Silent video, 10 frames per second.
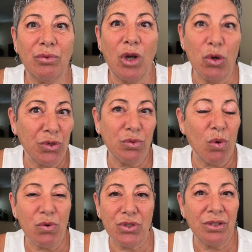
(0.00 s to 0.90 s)
hosts
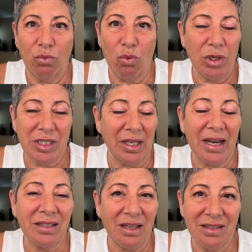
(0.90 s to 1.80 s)
won't
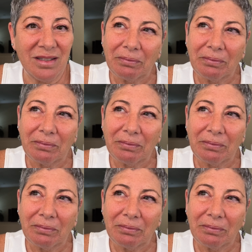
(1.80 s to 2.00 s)
select us.